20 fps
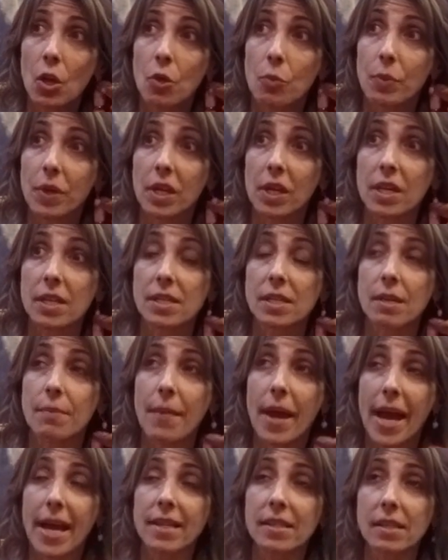Because the
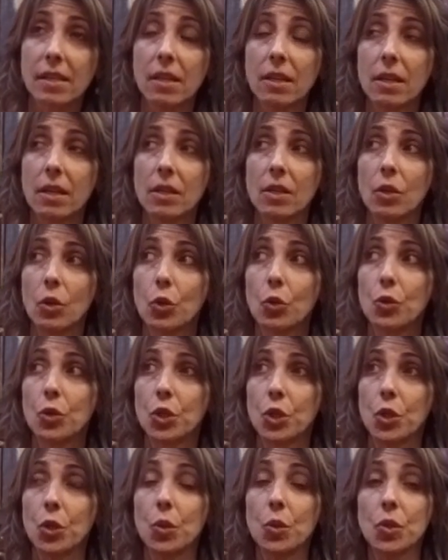masculine who
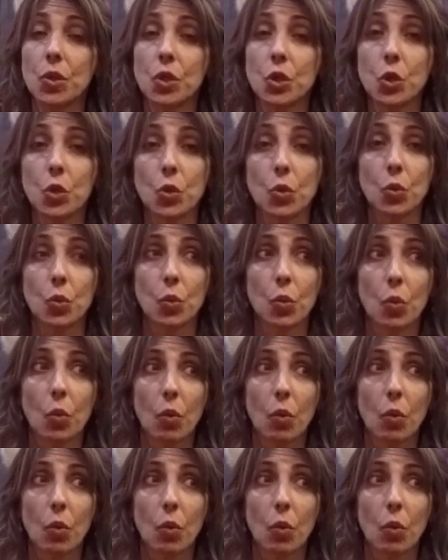choose to